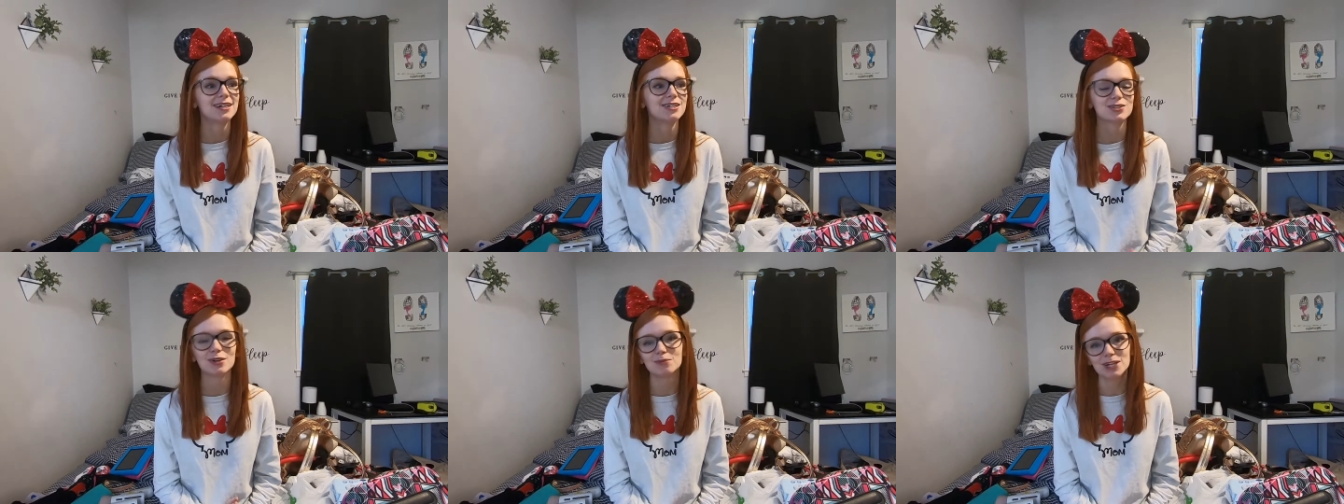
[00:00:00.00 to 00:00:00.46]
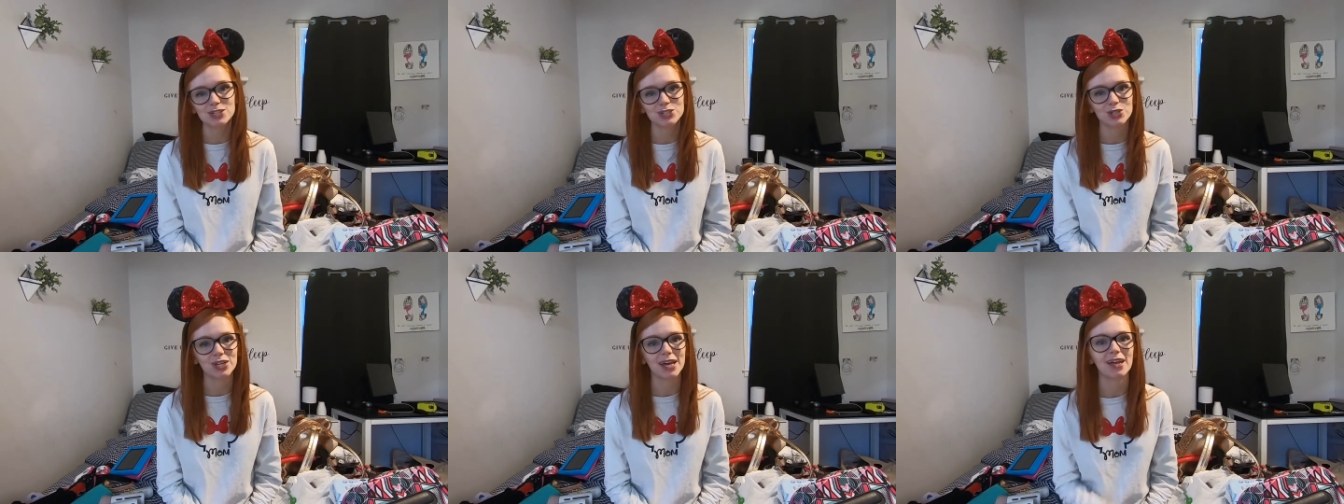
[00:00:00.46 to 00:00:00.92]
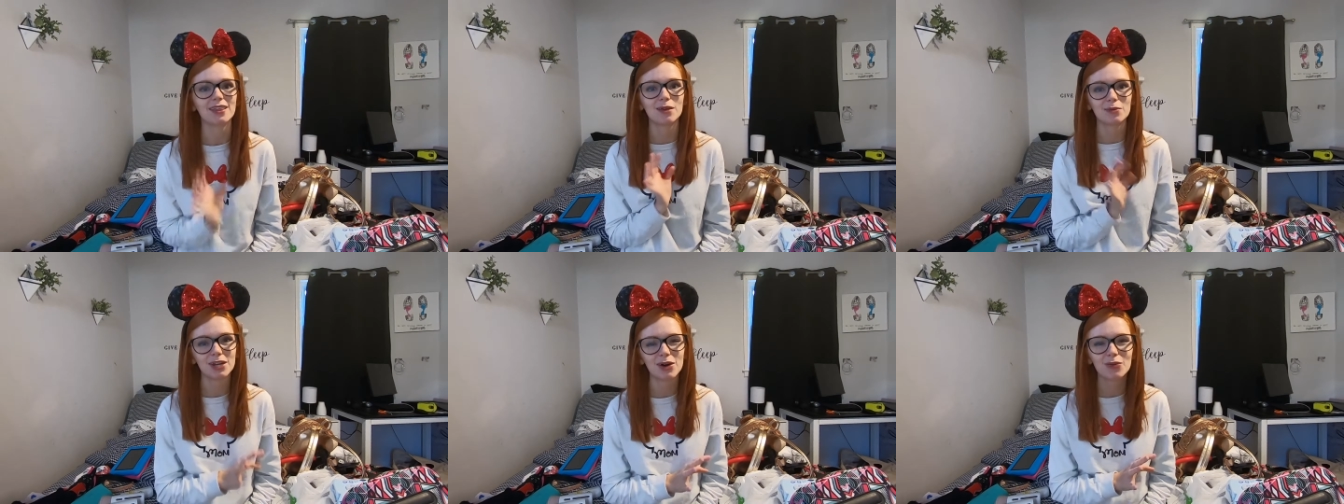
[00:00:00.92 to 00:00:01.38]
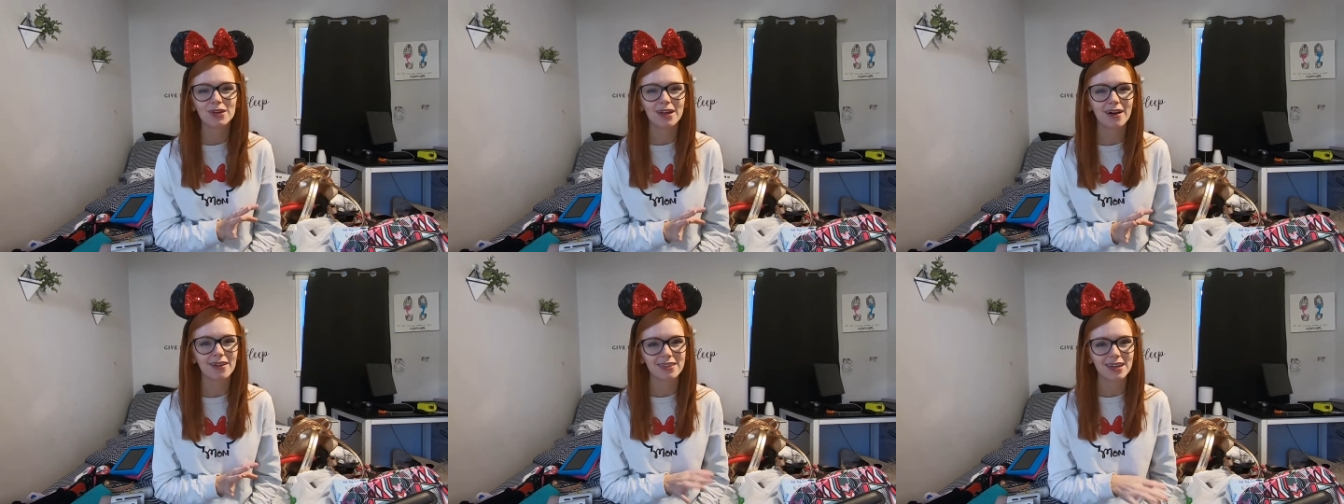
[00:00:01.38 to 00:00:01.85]
So I'm not sure yet. Let me know what
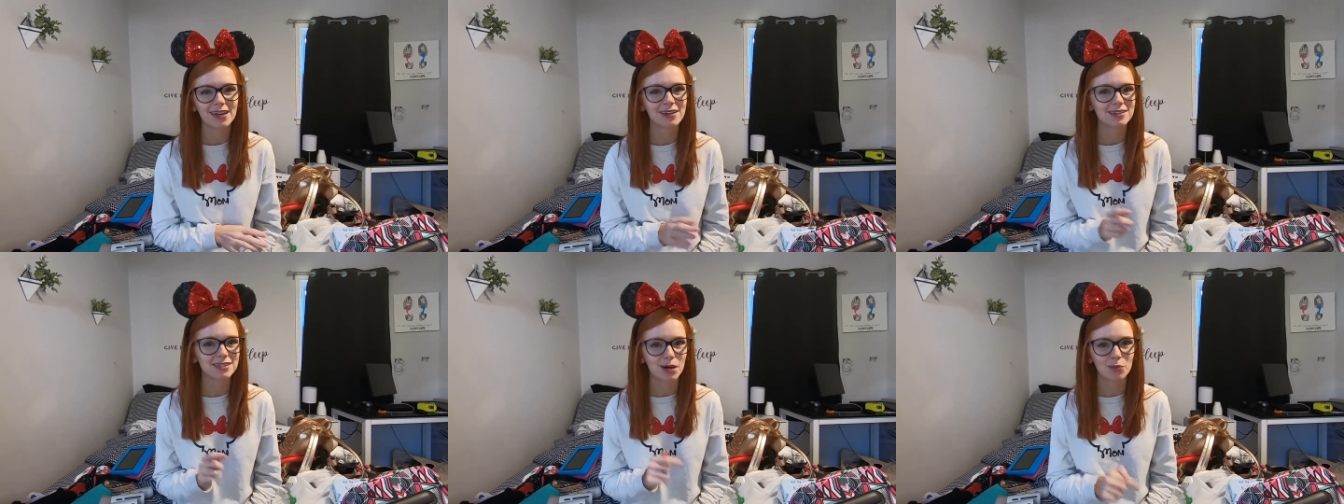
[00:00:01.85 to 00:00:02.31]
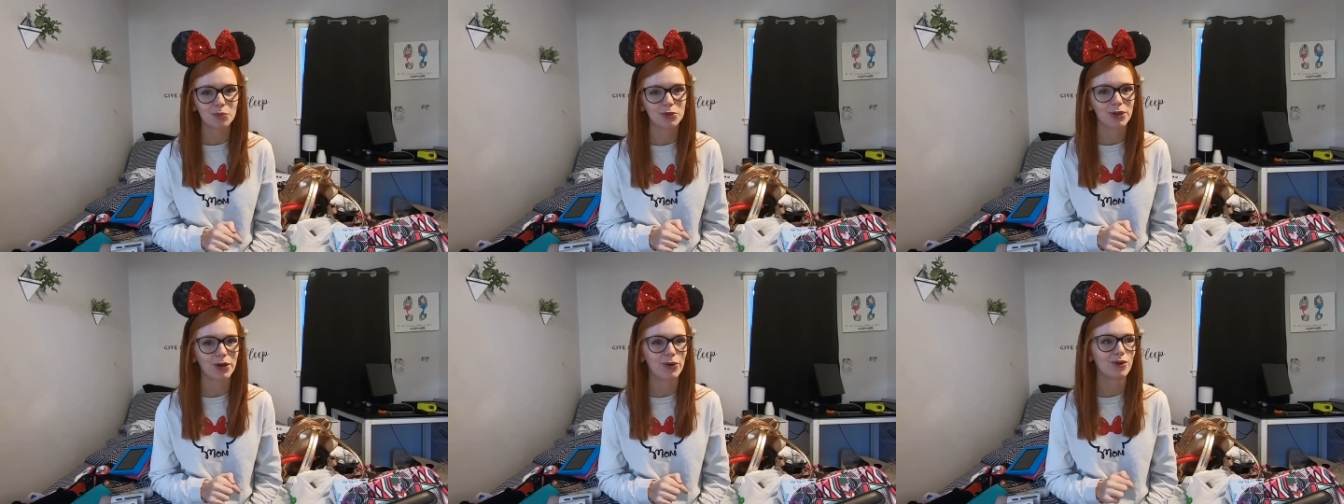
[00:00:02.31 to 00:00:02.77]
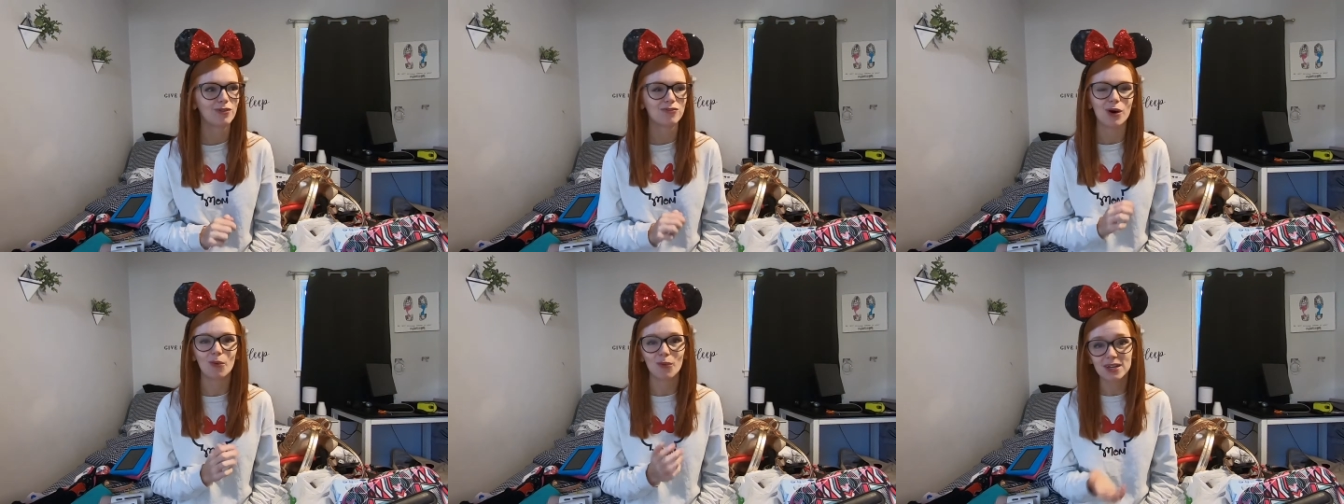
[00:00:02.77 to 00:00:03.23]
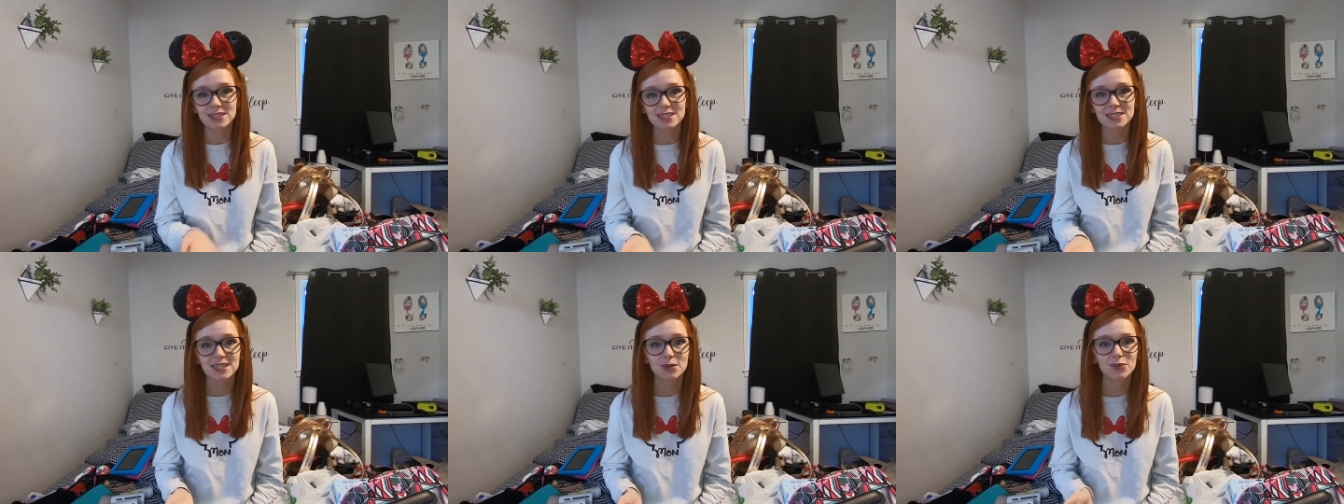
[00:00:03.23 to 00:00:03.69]
y'all think down below. If y'all want
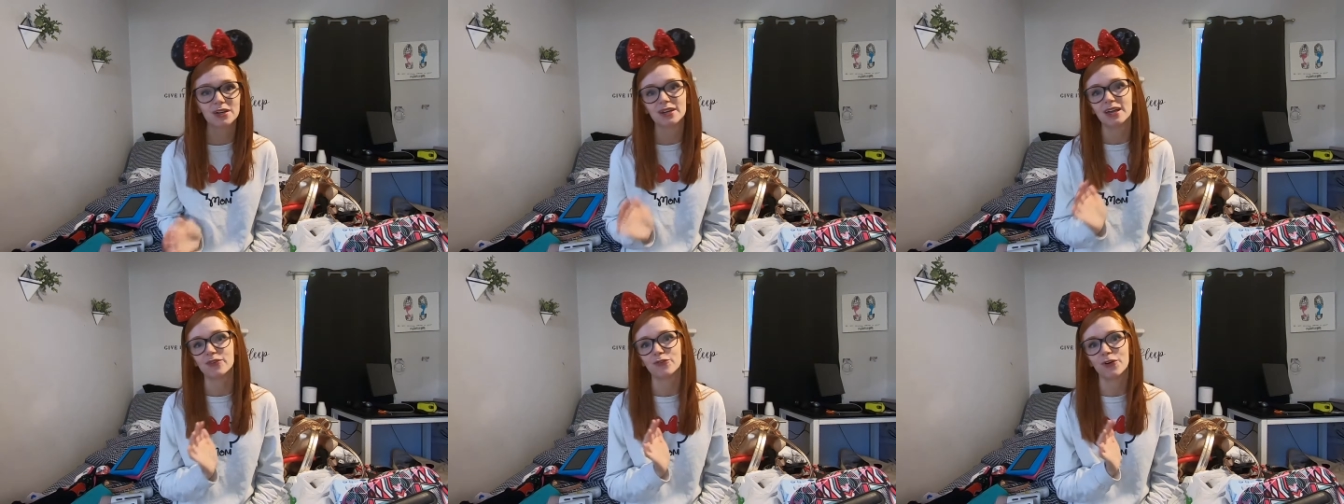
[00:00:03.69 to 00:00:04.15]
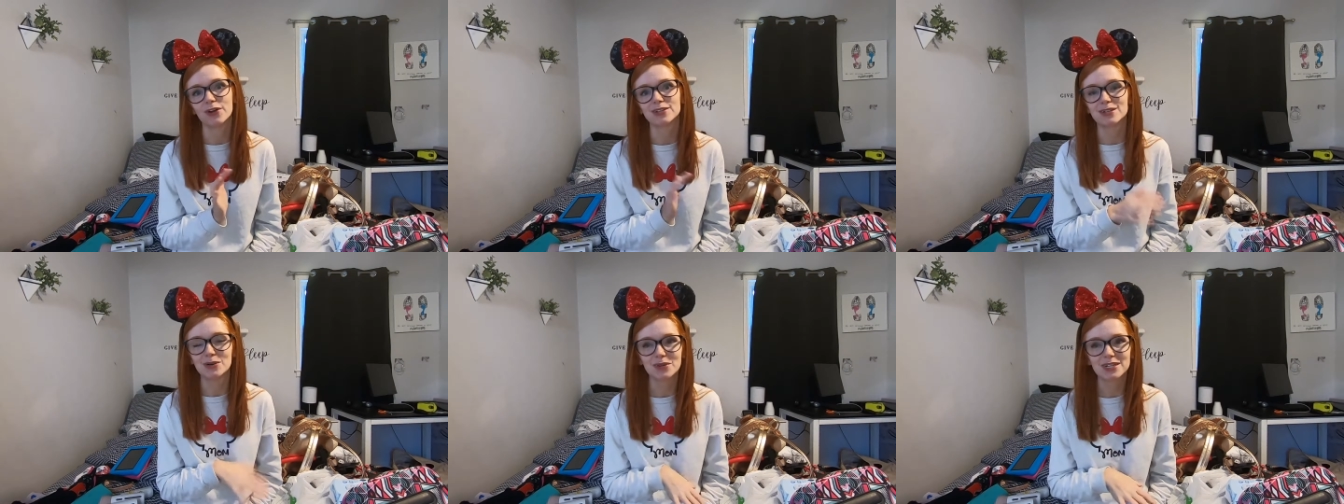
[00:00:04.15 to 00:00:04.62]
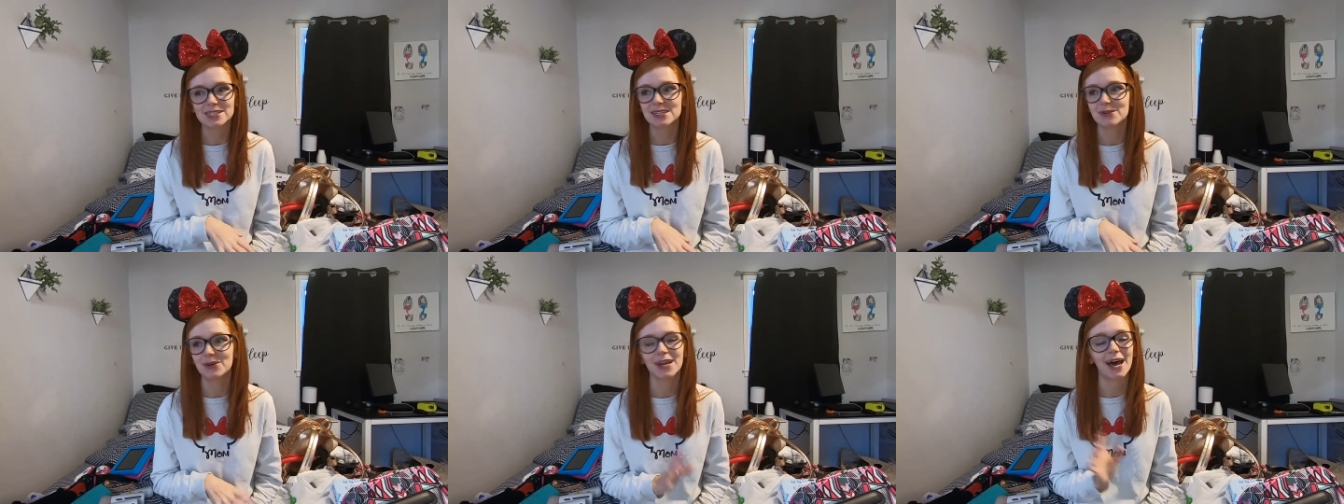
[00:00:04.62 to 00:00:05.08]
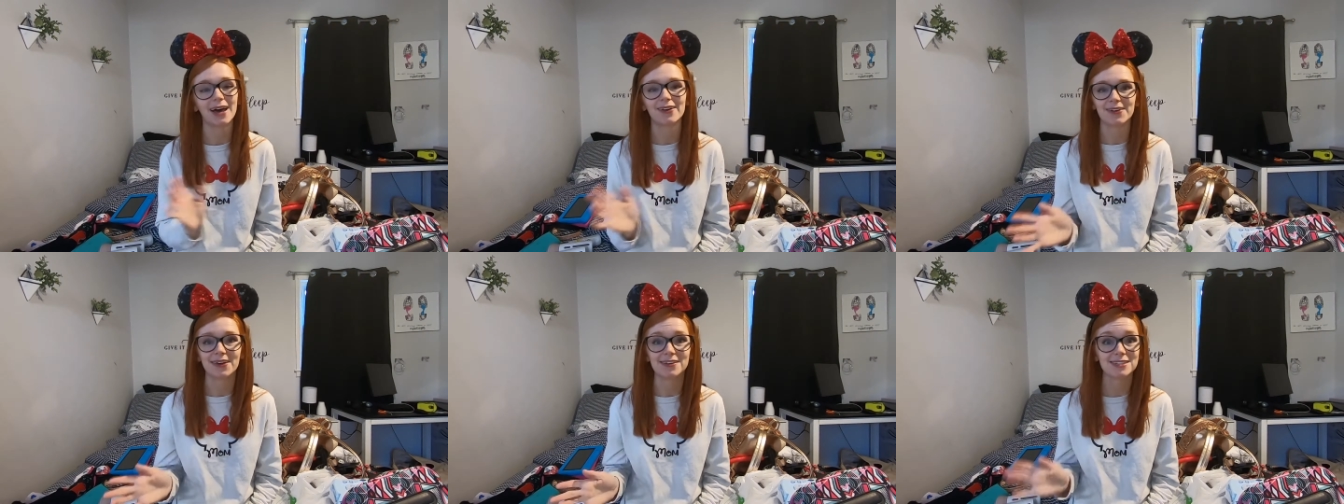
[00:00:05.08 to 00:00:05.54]
to see one, if y'all don't want to see one, I
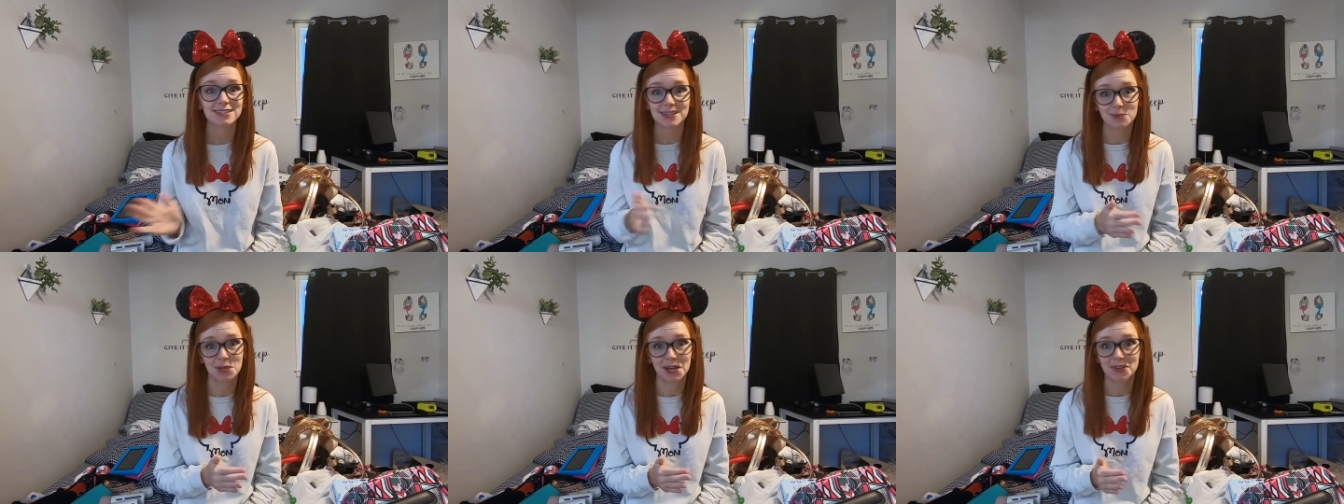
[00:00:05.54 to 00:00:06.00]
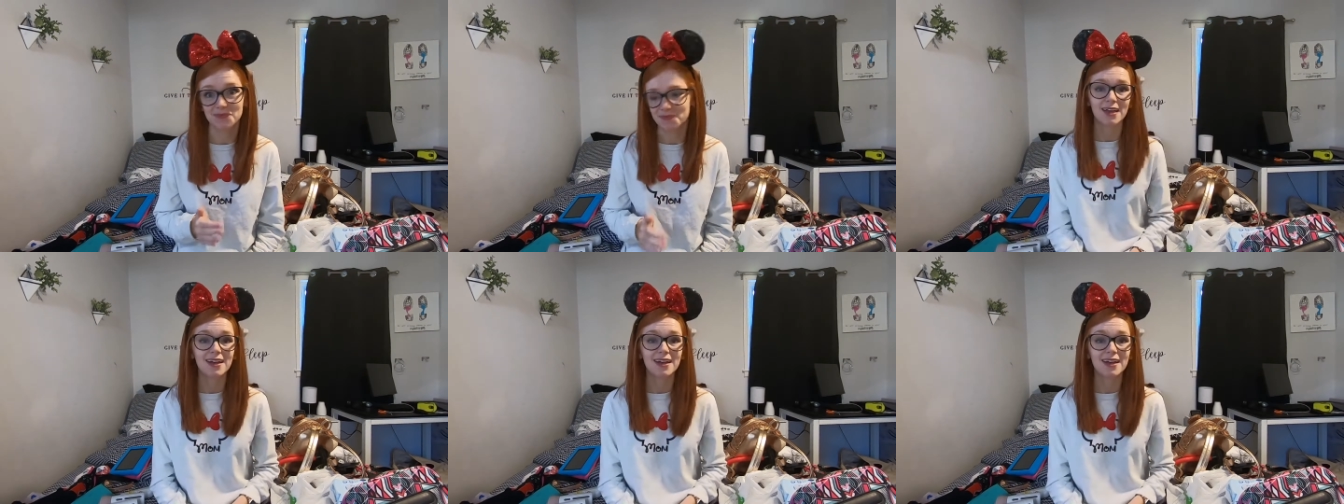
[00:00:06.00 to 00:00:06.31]
don't know. Just let me know.